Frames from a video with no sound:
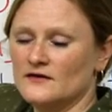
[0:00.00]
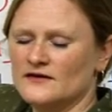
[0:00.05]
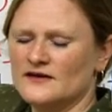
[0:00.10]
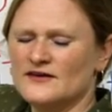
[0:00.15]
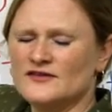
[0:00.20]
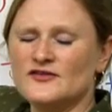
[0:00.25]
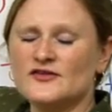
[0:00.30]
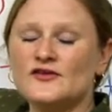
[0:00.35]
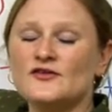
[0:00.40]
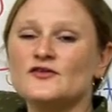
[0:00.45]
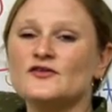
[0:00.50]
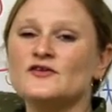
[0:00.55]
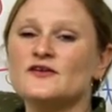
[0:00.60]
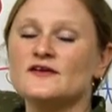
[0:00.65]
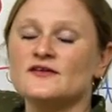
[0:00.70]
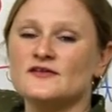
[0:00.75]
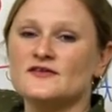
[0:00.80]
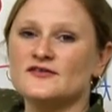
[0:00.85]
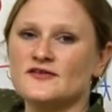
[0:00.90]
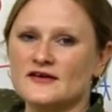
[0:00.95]
is used
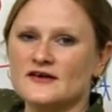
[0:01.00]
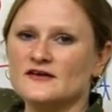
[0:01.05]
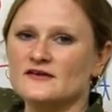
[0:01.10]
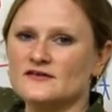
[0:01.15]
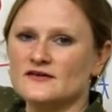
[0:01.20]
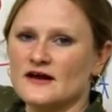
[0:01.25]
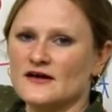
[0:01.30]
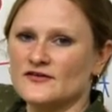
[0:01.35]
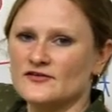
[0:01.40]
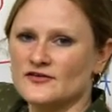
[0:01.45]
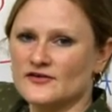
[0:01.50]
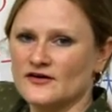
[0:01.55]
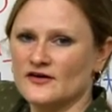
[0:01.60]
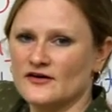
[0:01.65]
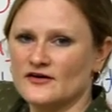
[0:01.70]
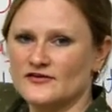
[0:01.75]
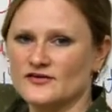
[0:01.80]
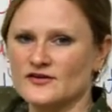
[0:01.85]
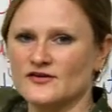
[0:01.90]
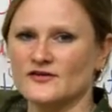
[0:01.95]
in a singular noun, it's an
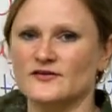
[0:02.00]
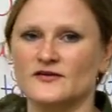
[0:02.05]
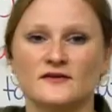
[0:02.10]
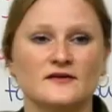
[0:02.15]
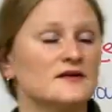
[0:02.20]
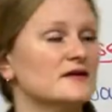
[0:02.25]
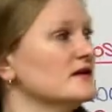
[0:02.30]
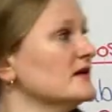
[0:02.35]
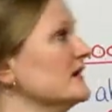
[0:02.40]
article,